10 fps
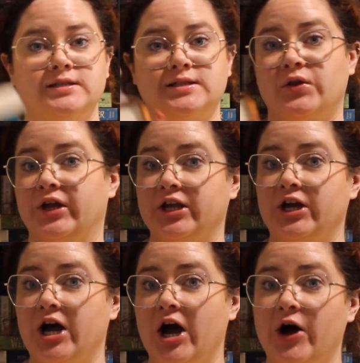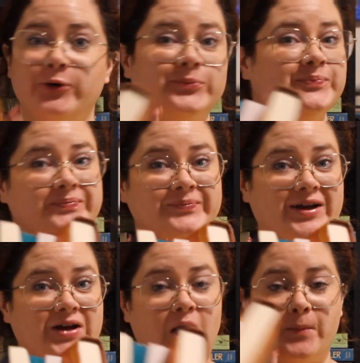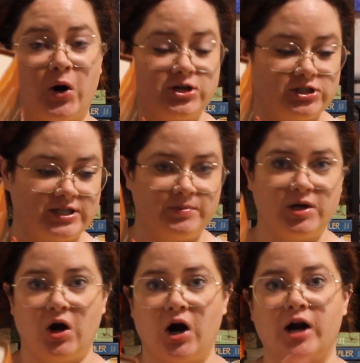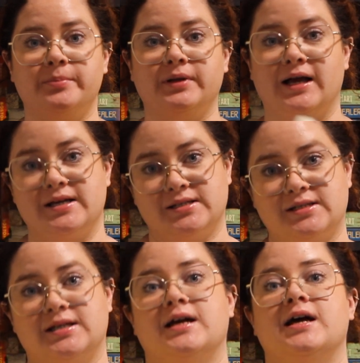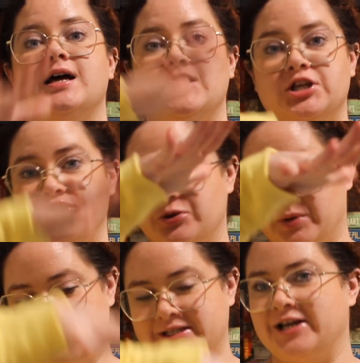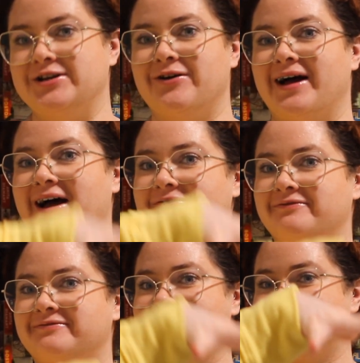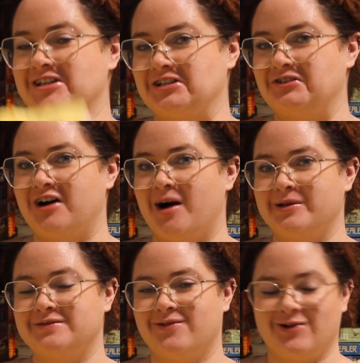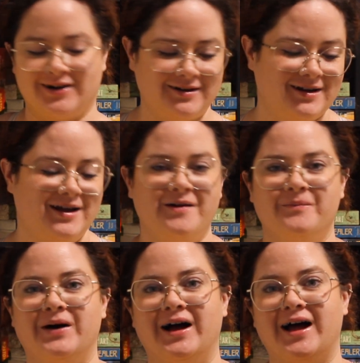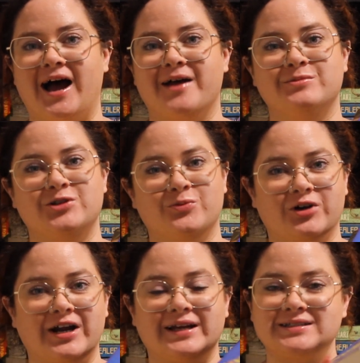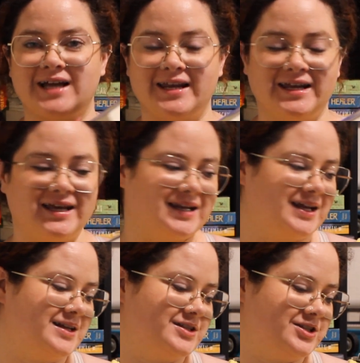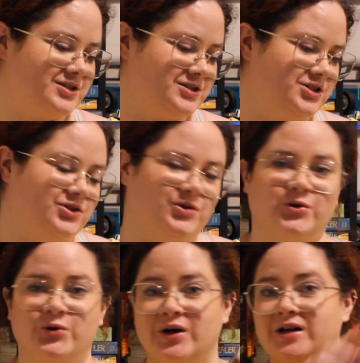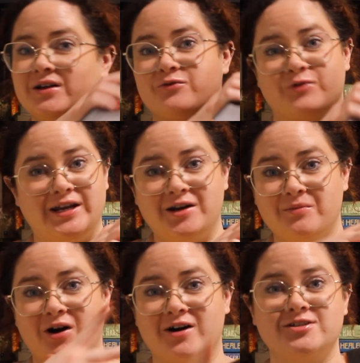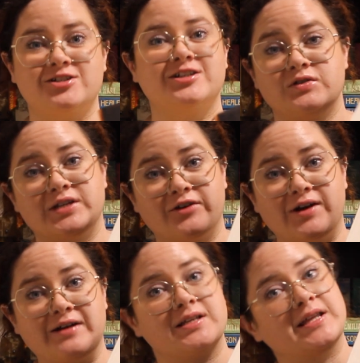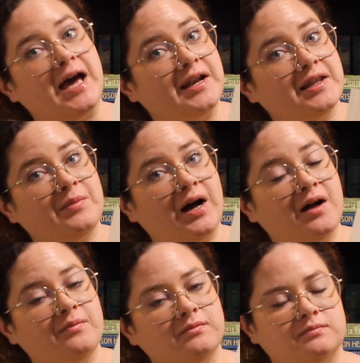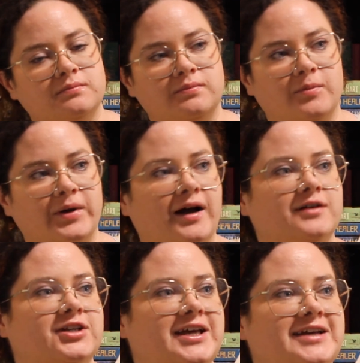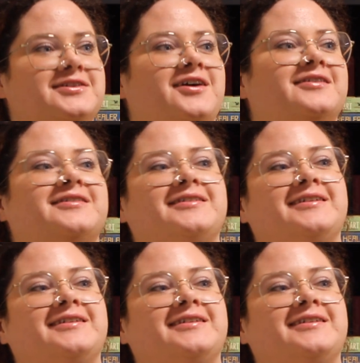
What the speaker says: So there you go, my March TBR plus the 2 books that I don't have physical copies for. But I'm super excited to read in March. So stick around to the end of the month. Oh my gosh, I can't talk.